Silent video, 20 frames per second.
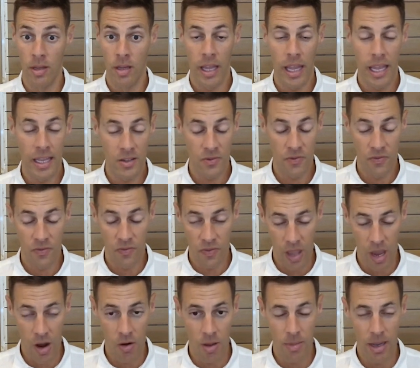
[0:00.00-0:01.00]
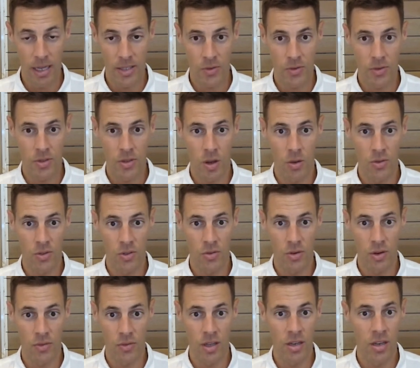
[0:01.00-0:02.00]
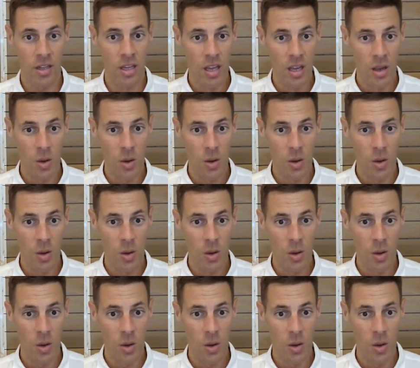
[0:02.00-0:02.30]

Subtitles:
It's very much results driven.